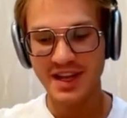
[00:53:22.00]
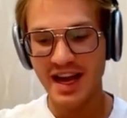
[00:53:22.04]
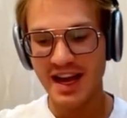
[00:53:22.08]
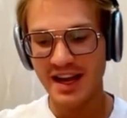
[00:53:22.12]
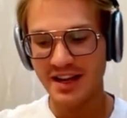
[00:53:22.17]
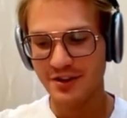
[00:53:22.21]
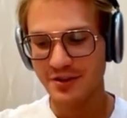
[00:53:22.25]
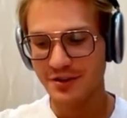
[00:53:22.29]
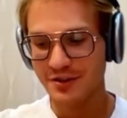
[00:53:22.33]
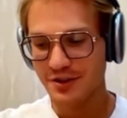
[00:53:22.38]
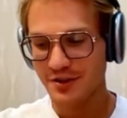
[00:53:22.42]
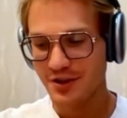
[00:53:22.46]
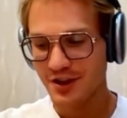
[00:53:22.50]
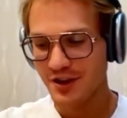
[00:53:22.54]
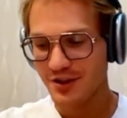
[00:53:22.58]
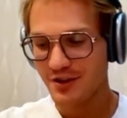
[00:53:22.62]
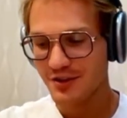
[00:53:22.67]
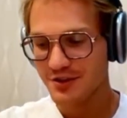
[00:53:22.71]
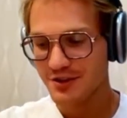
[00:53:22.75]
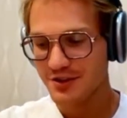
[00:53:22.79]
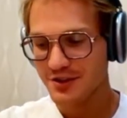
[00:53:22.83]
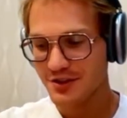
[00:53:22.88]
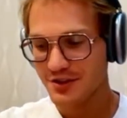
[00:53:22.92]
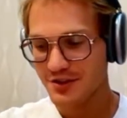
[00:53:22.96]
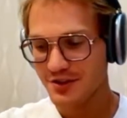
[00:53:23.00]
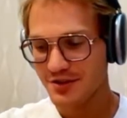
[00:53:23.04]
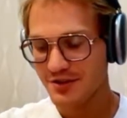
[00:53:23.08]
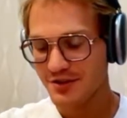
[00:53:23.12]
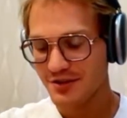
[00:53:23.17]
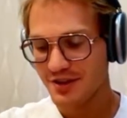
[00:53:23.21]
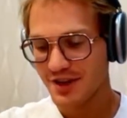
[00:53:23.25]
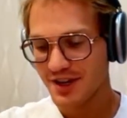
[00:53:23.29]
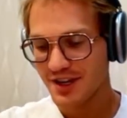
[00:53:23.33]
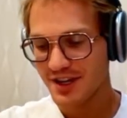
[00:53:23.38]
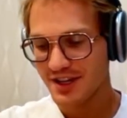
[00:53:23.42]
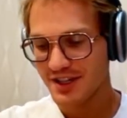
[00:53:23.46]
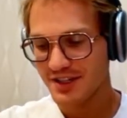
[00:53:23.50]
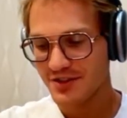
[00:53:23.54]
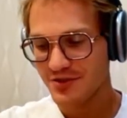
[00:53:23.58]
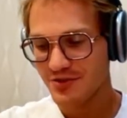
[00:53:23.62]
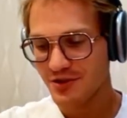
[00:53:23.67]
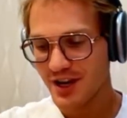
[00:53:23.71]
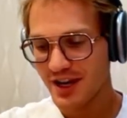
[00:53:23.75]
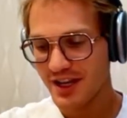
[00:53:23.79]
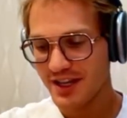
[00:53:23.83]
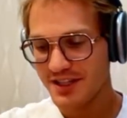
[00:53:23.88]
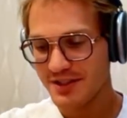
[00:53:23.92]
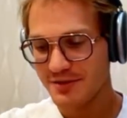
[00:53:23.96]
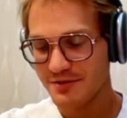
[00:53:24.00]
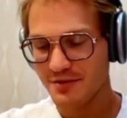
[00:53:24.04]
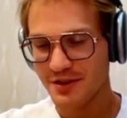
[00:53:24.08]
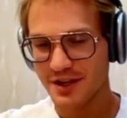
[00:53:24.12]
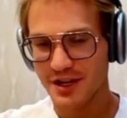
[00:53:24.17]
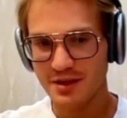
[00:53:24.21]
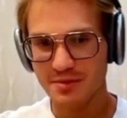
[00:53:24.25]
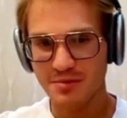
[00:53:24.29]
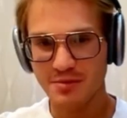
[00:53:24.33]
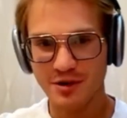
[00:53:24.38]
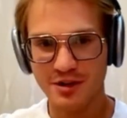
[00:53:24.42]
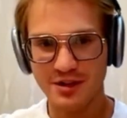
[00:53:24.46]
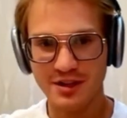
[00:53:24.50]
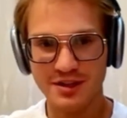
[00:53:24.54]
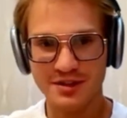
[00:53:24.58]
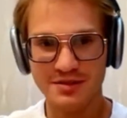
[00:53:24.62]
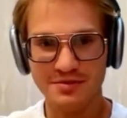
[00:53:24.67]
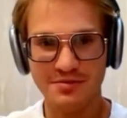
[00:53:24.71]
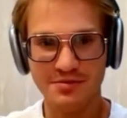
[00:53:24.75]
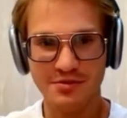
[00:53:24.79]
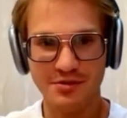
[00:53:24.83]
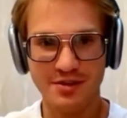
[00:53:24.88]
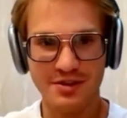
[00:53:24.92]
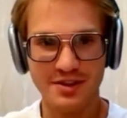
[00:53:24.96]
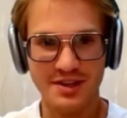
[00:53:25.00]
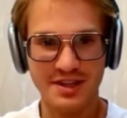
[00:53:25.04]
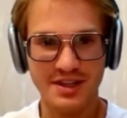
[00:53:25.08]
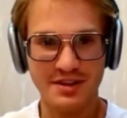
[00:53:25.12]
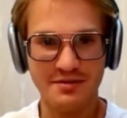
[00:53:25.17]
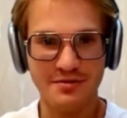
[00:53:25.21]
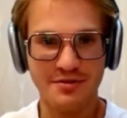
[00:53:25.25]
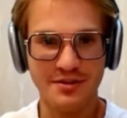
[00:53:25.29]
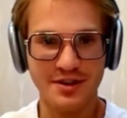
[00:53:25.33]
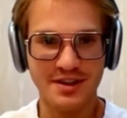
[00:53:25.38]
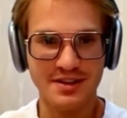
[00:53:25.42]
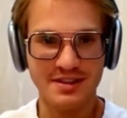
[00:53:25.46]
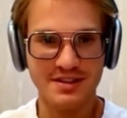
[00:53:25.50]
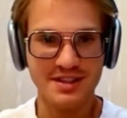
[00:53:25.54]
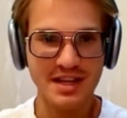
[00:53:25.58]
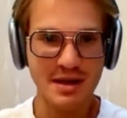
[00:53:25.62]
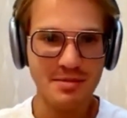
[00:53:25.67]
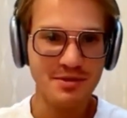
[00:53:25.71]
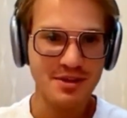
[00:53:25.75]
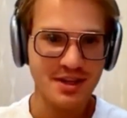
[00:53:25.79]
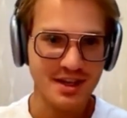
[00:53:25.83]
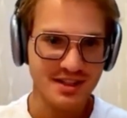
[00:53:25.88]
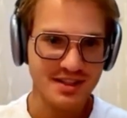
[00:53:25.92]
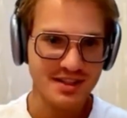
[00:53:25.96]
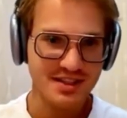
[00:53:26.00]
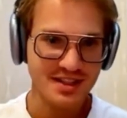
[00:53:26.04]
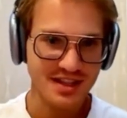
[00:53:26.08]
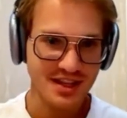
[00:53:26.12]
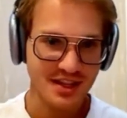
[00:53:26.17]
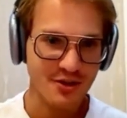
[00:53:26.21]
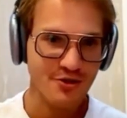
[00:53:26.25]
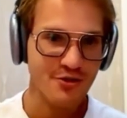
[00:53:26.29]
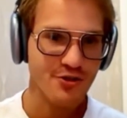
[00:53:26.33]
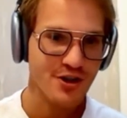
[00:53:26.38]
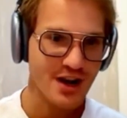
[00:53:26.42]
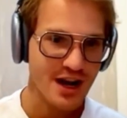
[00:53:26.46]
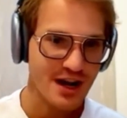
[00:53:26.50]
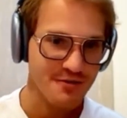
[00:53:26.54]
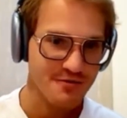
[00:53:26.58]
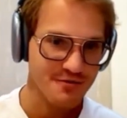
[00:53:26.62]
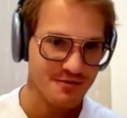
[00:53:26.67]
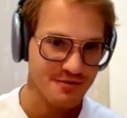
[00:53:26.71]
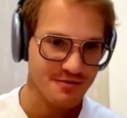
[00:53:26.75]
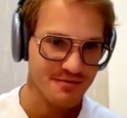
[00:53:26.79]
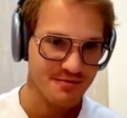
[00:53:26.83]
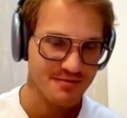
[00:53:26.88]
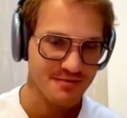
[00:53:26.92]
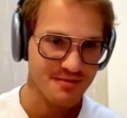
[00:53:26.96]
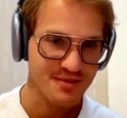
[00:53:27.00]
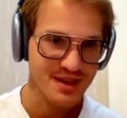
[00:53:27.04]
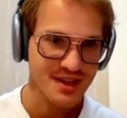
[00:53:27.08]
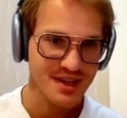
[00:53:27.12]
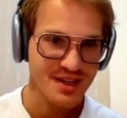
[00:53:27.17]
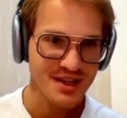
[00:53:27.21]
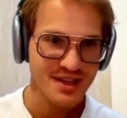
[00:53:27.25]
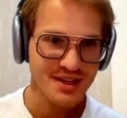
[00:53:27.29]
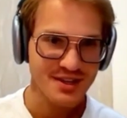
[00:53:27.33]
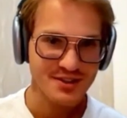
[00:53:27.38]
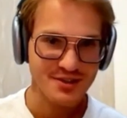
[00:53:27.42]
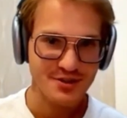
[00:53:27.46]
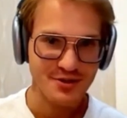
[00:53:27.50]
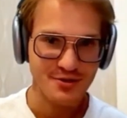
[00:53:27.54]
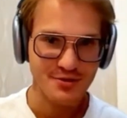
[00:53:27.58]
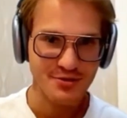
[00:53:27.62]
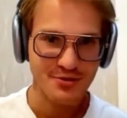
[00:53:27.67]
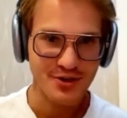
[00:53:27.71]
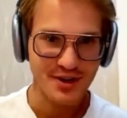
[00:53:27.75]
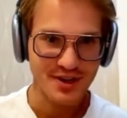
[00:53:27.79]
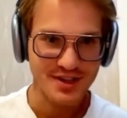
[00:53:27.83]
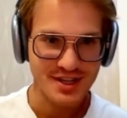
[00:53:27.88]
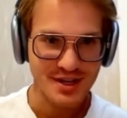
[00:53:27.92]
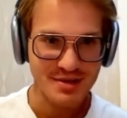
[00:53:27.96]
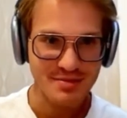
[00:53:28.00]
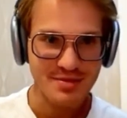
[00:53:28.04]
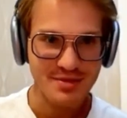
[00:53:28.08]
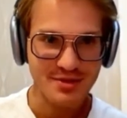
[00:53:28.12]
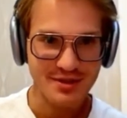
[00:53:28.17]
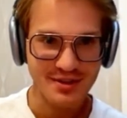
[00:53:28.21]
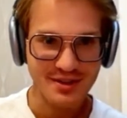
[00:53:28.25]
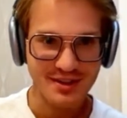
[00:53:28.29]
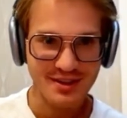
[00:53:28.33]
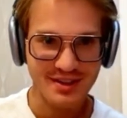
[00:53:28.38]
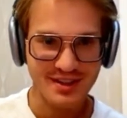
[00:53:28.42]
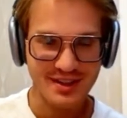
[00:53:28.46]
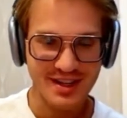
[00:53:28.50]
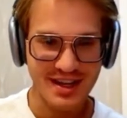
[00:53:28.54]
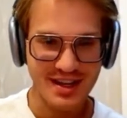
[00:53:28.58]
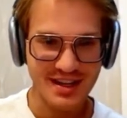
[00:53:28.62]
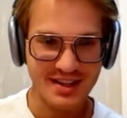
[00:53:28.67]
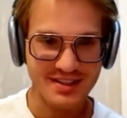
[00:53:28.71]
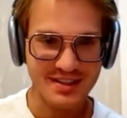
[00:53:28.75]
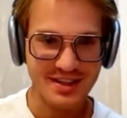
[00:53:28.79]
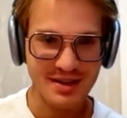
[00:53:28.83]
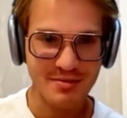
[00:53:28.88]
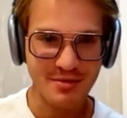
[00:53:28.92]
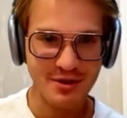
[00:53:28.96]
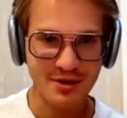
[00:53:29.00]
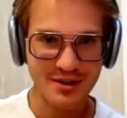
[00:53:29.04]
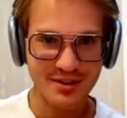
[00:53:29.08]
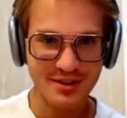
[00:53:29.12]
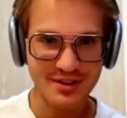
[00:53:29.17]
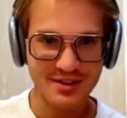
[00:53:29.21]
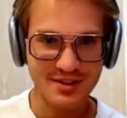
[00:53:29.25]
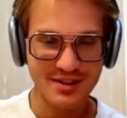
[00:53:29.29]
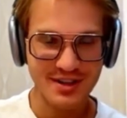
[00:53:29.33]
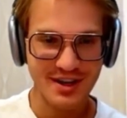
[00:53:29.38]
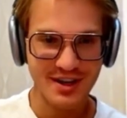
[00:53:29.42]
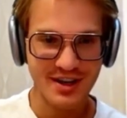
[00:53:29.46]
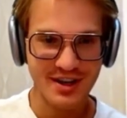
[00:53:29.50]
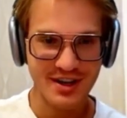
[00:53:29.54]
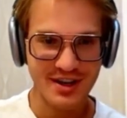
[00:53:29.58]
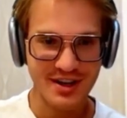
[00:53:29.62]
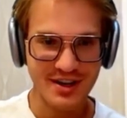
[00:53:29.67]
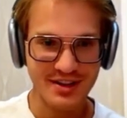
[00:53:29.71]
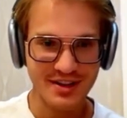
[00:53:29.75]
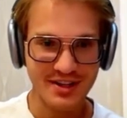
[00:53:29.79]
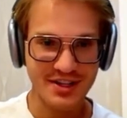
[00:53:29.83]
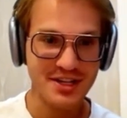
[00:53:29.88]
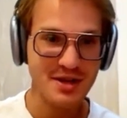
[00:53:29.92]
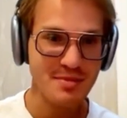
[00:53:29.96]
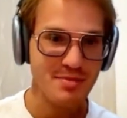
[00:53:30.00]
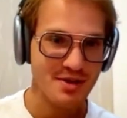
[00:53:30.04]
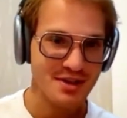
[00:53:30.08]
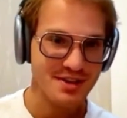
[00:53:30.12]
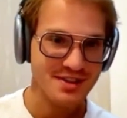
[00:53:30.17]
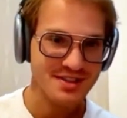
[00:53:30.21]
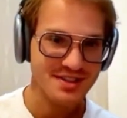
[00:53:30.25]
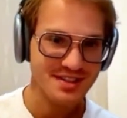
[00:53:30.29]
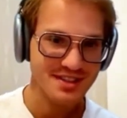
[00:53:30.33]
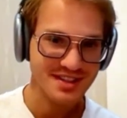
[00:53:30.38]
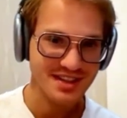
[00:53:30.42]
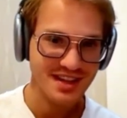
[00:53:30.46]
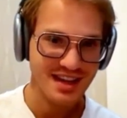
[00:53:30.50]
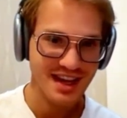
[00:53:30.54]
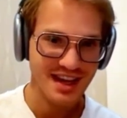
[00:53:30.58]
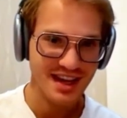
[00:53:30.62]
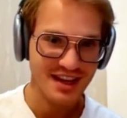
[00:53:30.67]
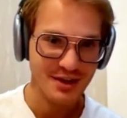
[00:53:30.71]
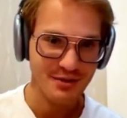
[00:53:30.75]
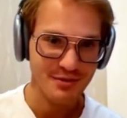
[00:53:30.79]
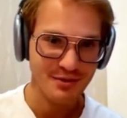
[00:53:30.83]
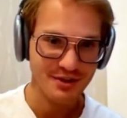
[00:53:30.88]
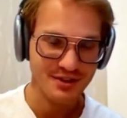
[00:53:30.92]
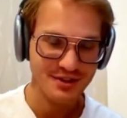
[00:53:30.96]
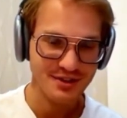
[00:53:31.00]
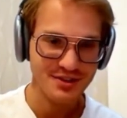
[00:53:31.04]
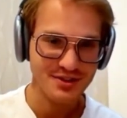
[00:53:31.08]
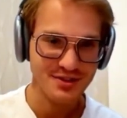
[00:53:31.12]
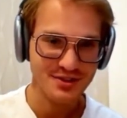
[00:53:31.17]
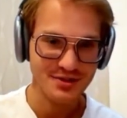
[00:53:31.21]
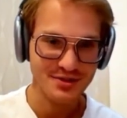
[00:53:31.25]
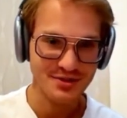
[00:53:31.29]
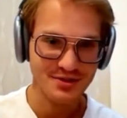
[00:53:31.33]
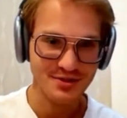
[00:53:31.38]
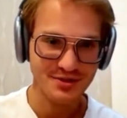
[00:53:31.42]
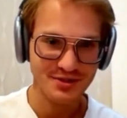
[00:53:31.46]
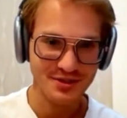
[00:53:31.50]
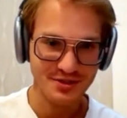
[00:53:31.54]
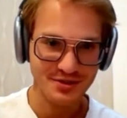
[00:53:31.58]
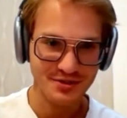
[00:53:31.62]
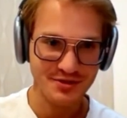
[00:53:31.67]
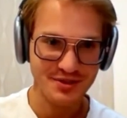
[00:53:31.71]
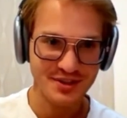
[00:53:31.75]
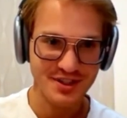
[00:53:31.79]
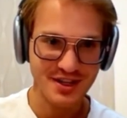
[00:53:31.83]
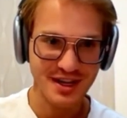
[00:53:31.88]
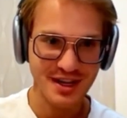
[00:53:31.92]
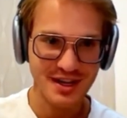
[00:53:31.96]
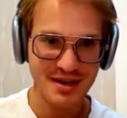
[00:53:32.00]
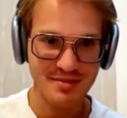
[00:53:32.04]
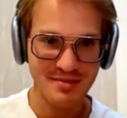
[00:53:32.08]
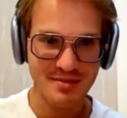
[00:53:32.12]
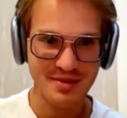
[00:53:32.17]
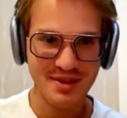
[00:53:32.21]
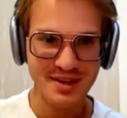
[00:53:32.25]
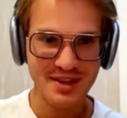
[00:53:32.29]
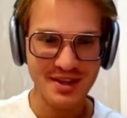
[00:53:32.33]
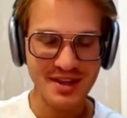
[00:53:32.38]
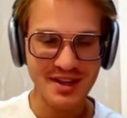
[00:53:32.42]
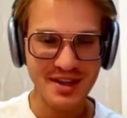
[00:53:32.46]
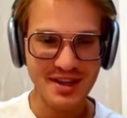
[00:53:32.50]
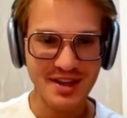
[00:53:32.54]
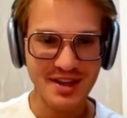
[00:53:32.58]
Yeah, no, you can also try different models for the different subtasks in your graph. So for example, like some models are the cheapest and you want to do some,